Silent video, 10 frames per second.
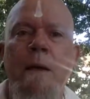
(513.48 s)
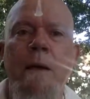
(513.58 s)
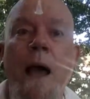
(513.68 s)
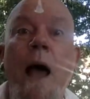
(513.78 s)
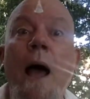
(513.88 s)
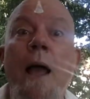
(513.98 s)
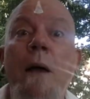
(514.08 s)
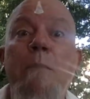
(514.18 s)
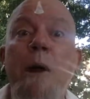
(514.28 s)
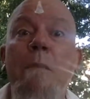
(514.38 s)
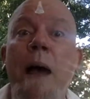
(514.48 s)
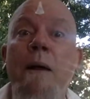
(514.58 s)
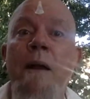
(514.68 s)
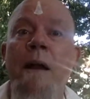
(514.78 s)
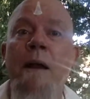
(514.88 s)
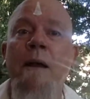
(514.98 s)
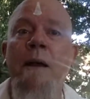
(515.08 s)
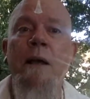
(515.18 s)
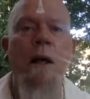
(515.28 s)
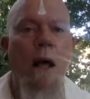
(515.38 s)
High up on a mountain,
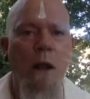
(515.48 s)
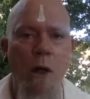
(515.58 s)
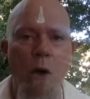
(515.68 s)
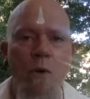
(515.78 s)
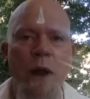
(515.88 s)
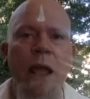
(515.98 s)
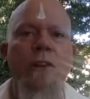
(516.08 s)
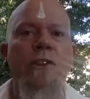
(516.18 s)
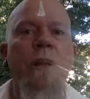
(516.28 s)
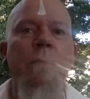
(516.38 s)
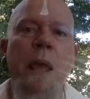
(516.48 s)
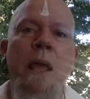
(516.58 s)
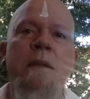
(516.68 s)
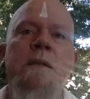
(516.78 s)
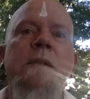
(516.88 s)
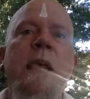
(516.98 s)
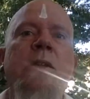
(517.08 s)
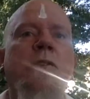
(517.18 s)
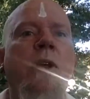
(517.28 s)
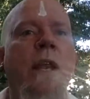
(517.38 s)
a lone ancient man stands
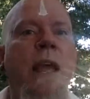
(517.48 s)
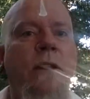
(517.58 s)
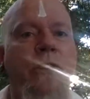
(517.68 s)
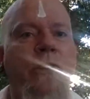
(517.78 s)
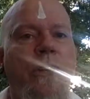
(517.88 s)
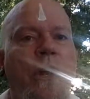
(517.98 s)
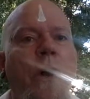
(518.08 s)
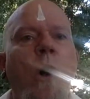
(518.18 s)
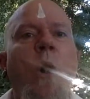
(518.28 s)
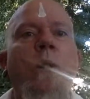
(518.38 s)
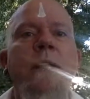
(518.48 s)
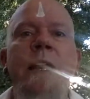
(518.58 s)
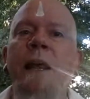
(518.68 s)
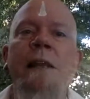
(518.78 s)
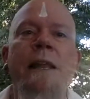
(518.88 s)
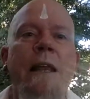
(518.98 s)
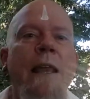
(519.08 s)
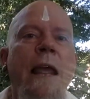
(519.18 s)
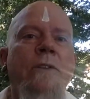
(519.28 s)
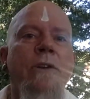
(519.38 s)
on a ledge, holding an unlit
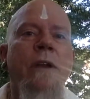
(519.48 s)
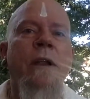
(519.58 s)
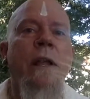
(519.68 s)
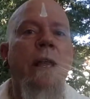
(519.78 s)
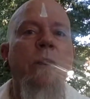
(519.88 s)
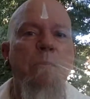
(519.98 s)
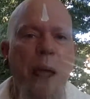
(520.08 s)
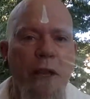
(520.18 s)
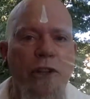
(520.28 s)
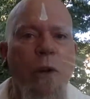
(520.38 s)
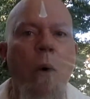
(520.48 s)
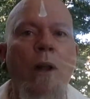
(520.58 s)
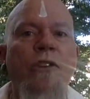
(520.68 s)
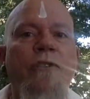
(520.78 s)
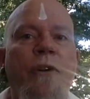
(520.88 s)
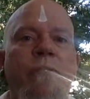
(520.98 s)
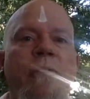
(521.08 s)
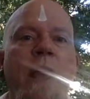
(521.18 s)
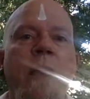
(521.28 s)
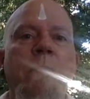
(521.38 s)
lantern, in patient watch for a
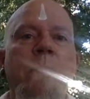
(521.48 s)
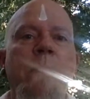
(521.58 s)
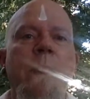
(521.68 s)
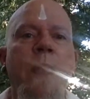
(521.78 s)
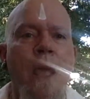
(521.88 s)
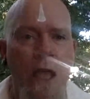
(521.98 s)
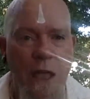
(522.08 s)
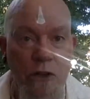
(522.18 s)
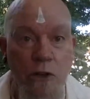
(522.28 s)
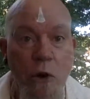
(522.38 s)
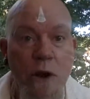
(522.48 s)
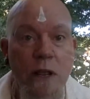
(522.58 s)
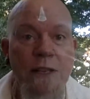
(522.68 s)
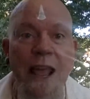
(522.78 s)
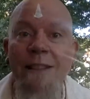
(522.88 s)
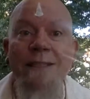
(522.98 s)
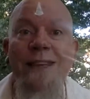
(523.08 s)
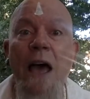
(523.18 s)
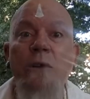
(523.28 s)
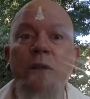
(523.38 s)
flame. Enduring a
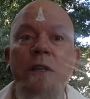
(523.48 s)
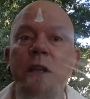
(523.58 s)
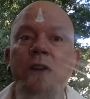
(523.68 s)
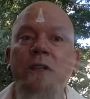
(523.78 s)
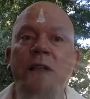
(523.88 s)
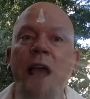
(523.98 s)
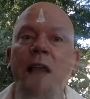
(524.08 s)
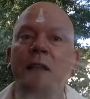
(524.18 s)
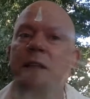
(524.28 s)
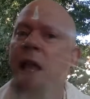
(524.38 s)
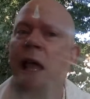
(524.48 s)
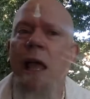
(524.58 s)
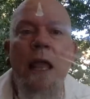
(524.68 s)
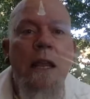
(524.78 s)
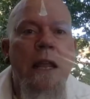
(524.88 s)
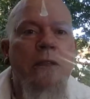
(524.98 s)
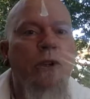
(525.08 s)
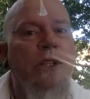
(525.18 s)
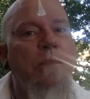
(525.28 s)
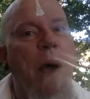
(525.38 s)
10,000-year silence, he neither
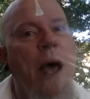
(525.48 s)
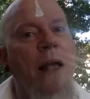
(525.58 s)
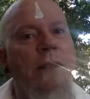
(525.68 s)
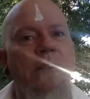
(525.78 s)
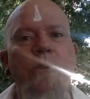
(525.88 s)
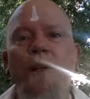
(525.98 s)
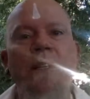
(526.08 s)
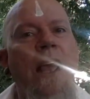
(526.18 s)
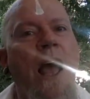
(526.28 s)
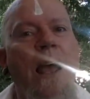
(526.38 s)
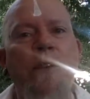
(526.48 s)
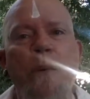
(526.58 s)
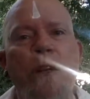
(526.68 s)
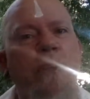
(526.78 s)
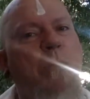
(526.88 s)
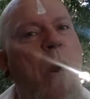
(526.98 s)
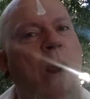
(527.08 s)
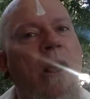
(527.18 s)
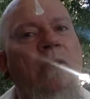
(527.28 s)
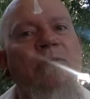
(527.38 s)
smiles nor sighs when a
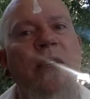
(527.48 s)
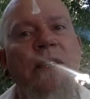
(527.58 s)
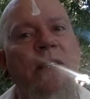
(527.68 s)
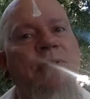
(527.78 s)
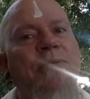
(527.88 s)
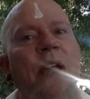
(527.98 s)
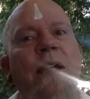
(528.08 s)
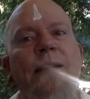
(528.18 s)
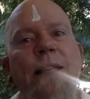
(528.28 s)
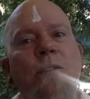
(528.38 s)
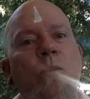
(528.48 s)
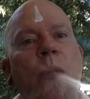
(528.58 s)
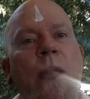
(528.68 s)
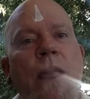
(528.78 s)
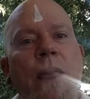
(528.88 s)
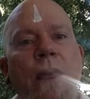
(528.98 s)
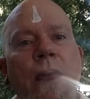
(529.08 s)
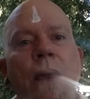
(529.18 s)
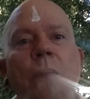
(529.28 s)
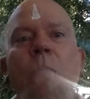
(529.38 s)
spark of Vesta finds his wick,
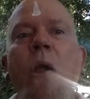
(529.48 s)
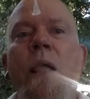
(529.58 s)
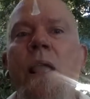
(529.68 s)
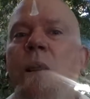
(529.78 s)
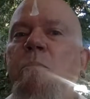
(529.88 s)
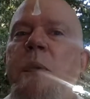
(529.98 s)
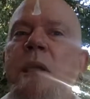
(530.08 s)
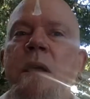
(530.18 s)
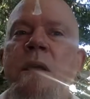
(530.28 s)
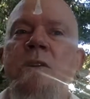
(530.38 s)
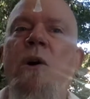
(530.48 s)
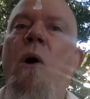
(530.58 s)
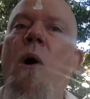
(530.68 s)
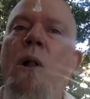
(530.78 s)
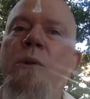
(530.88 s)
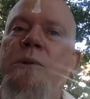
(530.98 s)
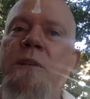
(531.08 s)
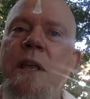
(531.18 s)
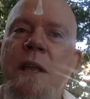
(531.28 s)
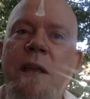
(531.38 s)
marking a beacon to all who seek.